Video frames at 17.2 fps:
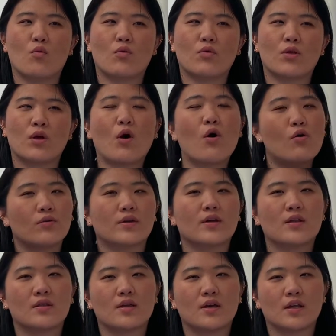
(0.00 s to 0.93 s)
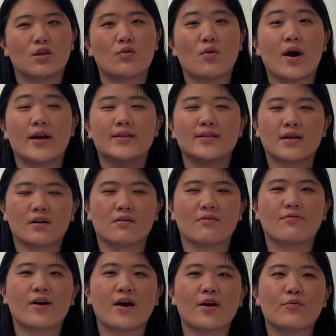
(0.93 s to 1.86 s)
the only thing you
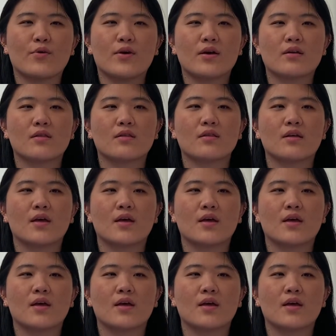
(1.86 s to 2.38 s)
identify with.